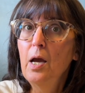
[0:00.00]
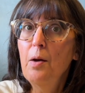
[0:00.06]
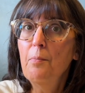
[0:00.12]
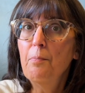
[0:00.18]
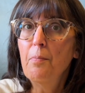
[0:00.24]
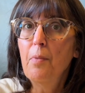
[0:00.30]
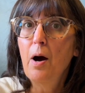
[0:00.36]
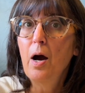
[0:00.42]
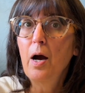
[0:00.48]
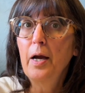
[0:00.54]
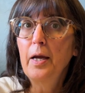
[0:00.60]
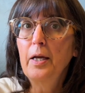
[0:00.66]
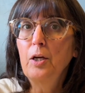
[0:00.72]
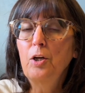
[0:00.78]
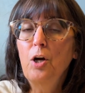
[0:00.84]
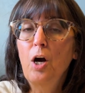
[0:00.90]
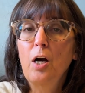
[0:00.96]
my
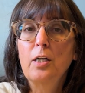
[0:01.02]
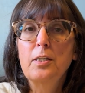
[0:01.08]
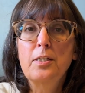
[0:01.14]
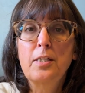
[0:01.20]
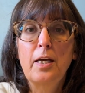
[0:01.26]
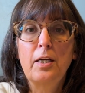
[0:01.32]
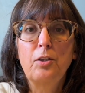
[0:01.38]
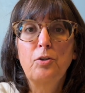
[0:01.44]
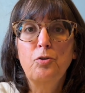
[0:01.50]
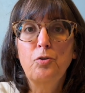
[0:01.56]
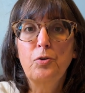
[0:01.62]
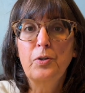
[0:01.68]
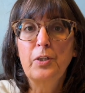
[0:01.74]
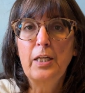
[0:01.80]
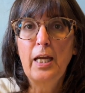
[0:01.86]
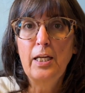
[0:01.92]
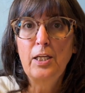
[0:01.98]
content
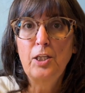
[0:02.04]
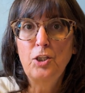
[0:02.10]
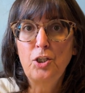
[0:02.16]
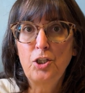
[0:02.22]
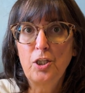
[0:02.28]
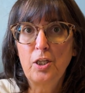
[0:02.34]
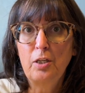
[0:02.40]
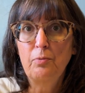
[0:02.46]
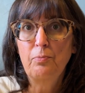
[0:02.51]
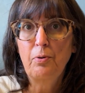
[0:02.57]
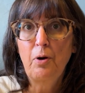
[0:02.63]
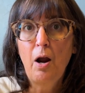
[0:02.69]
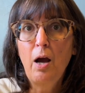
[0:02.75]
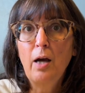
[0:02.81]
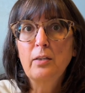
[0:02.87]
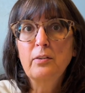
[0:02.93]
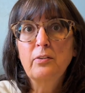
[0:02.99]
creation
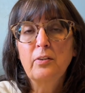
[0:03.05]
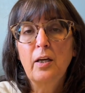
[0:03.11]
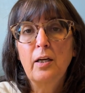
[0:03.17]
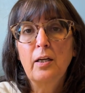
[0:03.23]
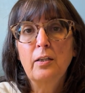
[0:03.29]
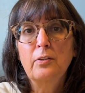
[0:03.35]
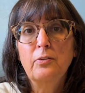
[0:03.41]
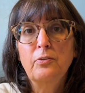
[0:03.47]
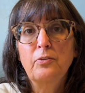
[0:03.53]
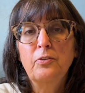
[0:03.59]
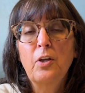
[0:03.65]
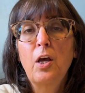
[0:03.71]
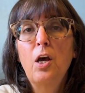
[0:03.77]
process